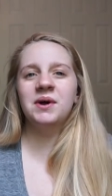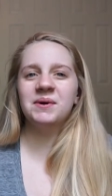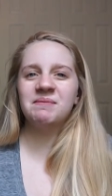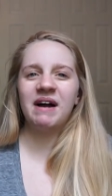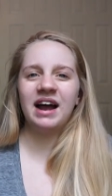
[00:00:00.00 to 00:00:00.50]

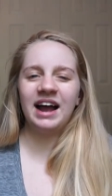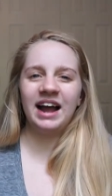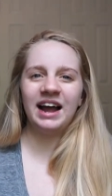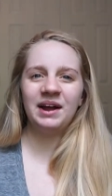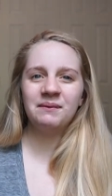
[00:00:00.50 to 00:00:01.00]
um,
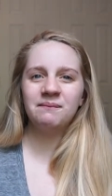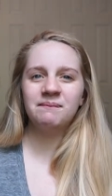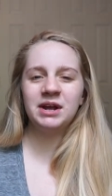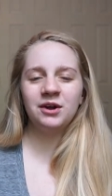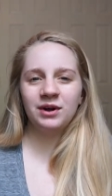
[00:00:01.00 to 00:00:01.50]
I,
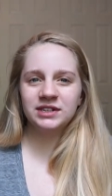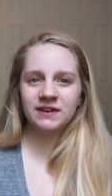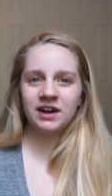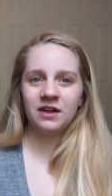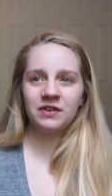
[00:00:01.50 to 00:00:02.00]
me and Chris
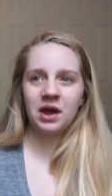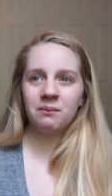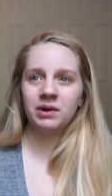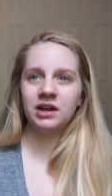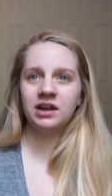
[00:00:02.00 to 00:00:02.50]
found out
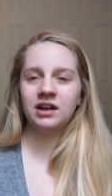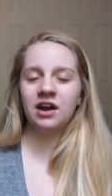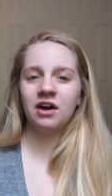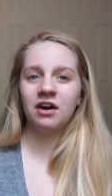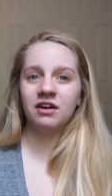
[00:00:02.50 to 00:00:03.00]
that we
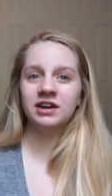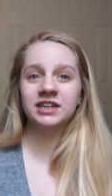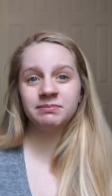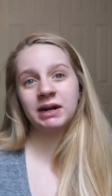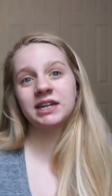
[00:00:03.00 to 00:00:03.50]
are
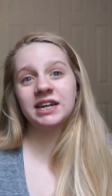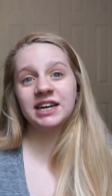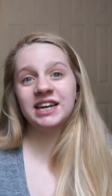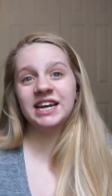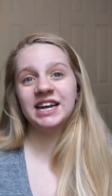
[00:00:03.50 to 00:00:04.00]

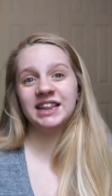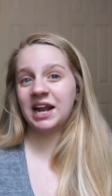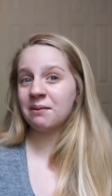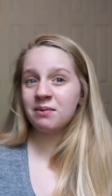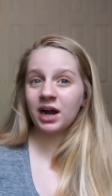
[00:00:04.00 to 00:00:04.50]
expecting and that
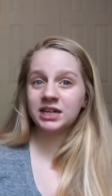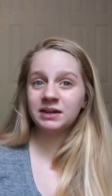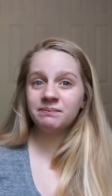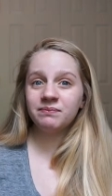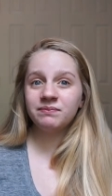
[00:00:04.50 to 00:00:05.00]
I'm
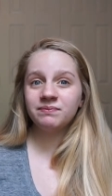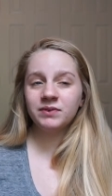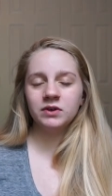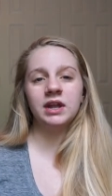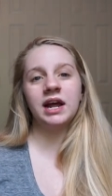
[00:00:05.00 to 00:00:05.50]
pregnant,
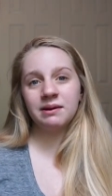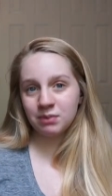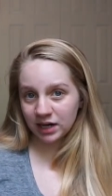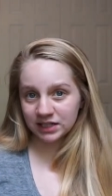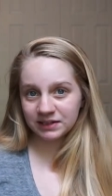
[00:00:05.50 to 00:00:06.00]
or that I am
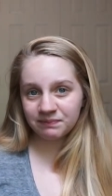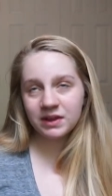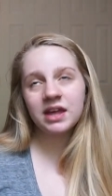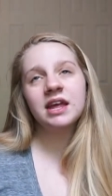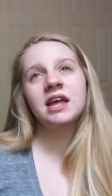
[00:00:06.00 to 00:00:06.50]
pregnant.
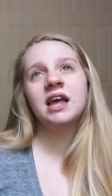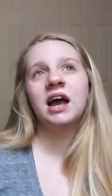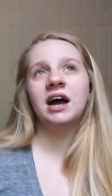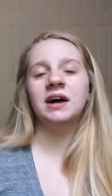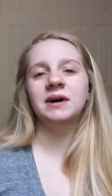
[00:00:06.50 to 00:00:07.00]

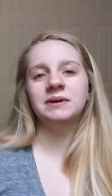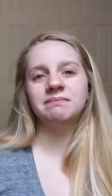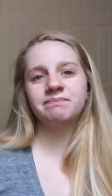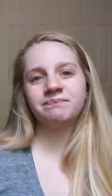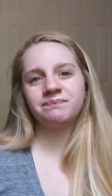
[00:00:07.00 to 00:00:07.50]
Um,
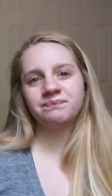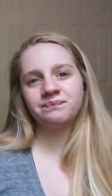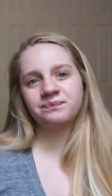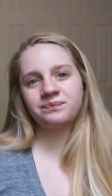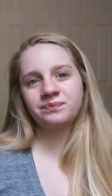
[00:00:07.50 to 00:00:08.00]

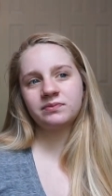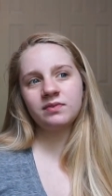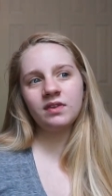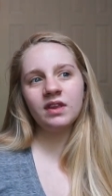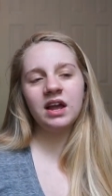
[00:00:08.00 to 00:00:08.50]

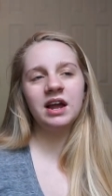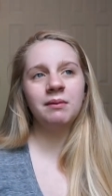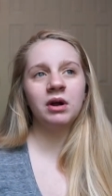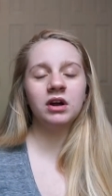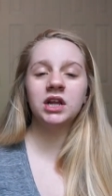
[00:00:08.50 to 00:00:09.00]
I
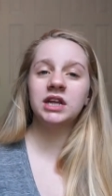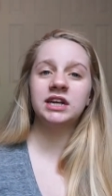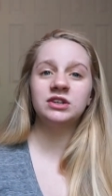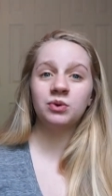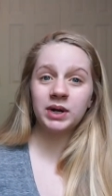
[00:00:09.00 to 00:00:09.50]
am
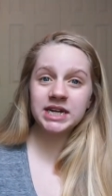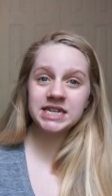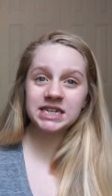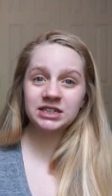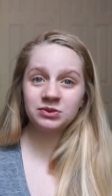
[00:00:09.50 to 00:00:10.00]
currently
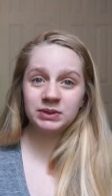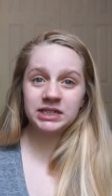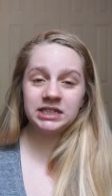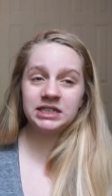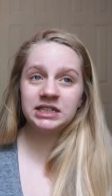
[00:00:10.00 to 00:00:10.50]
26
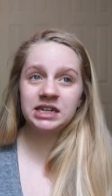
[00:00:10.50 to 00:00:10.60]
weeks